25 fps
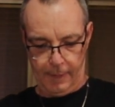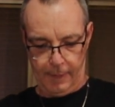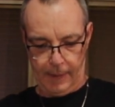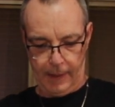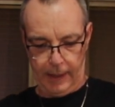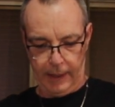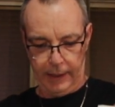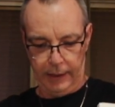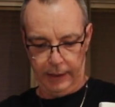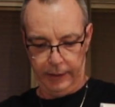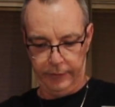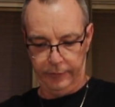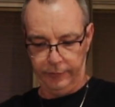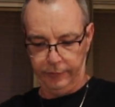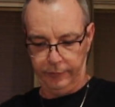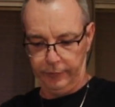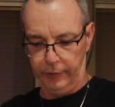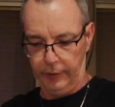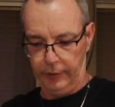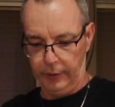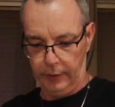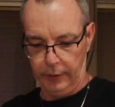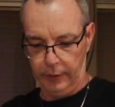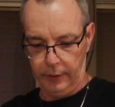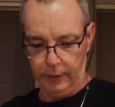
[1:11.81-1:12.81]
At
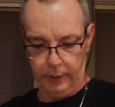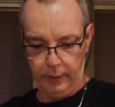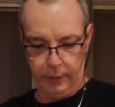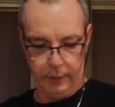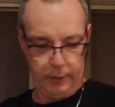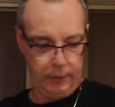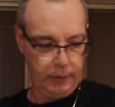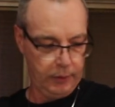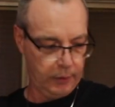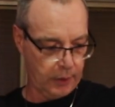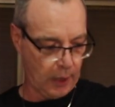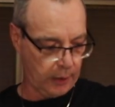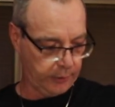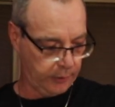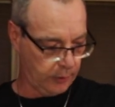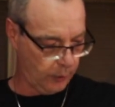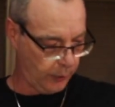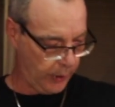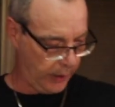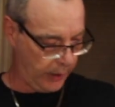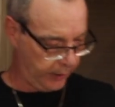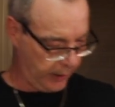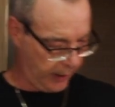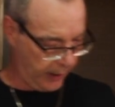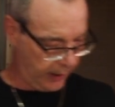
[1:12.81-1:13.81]
least not the
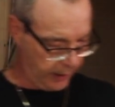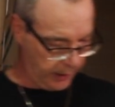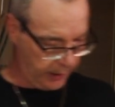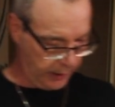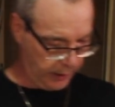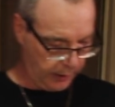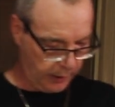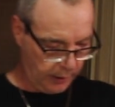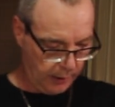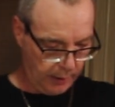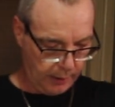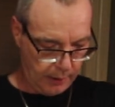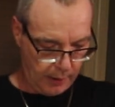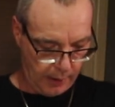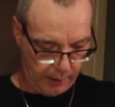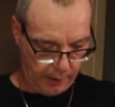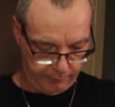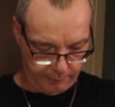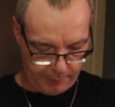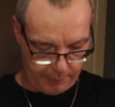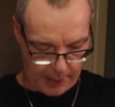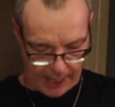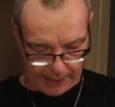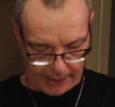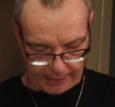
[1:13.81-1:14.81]
way they
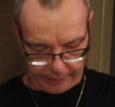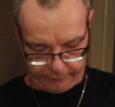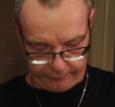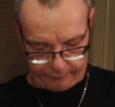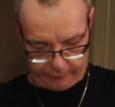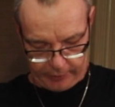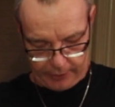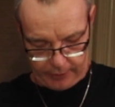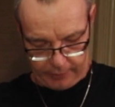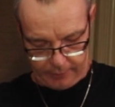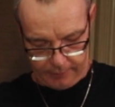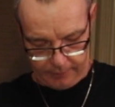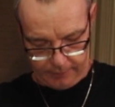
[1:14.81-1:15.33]
have packaged it.